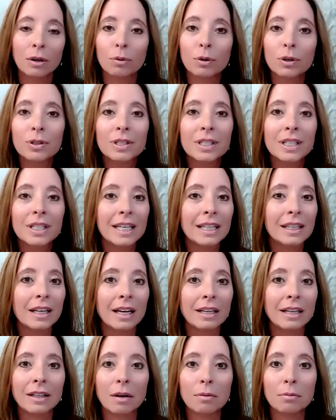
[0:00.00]
We're seeing
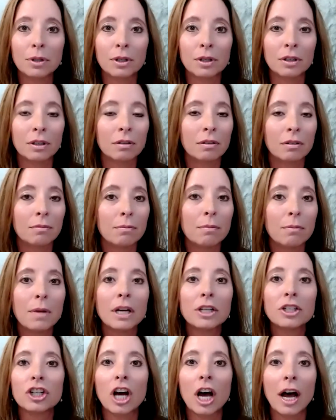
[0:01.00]
that number
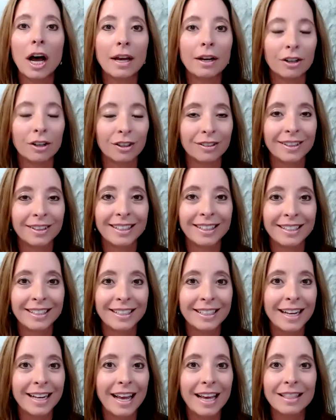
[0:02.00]
much higher
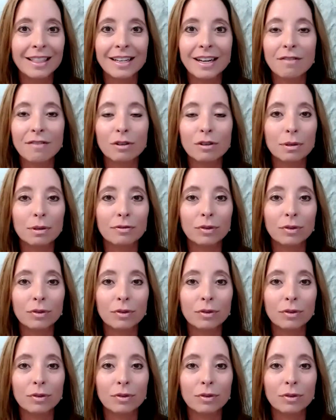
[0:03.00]
today than ever